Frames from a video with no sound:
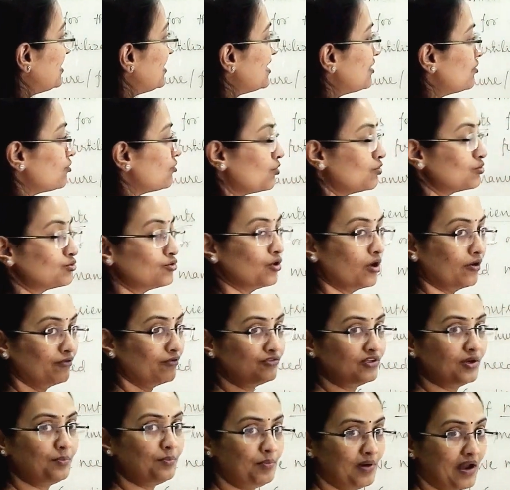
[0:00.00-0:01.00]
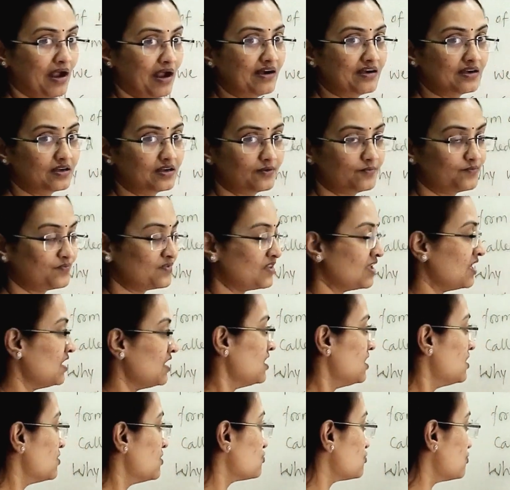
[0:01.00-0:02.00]
growth of the plant.
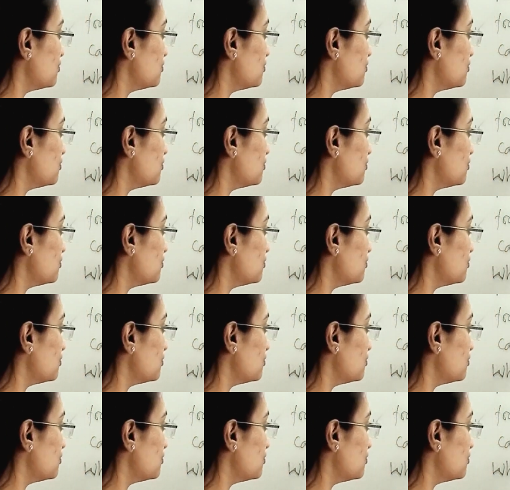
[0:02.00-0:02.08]
So